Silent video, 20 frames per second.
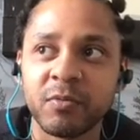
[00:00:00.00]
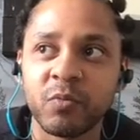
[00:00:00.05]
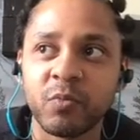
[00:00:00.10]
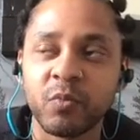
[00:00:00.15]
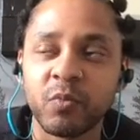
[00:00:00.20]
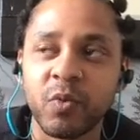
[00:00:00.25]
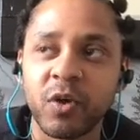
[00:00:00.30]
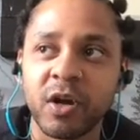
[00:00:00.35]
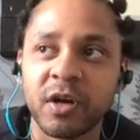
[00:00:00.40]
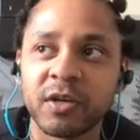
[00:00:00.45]

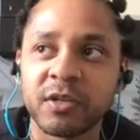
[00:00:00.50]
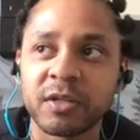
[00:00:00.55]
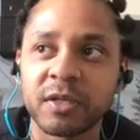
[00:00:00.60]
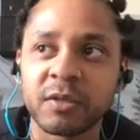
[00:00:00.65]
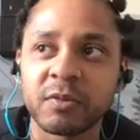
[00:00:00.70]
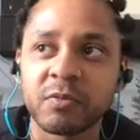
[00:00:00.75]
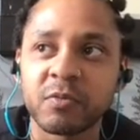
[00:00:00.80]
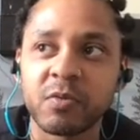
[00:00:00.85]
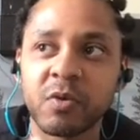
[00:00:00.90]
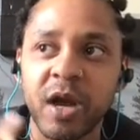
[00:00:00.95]
were
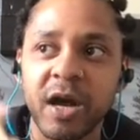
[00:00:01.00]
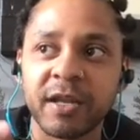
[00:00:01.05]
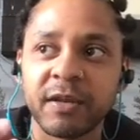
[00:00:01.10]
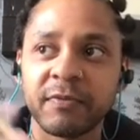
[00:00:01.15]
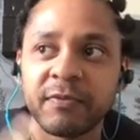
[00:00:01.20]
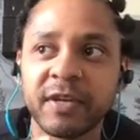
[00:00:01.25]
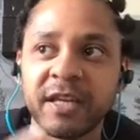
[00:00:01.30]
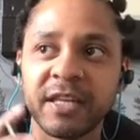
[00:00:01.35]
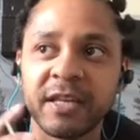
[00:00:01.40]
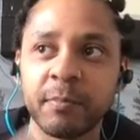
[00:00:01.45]
kind of
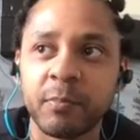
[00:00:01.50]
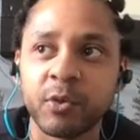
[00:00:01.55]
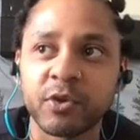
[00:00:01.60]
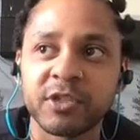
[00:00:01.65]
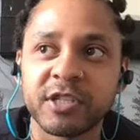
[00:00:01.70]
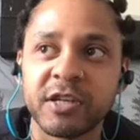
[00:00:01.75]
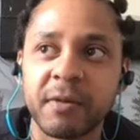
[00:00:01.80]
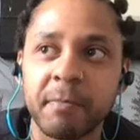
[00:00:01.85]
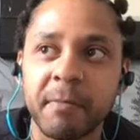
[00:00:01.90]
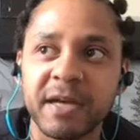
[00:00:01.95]
leaning more to
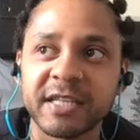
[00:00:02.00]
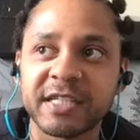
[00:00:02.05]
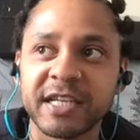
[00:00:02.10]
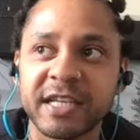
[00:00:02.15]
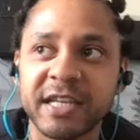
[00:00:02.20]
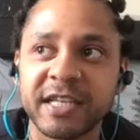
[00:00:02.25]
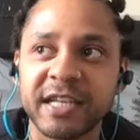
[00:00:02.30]
the masculine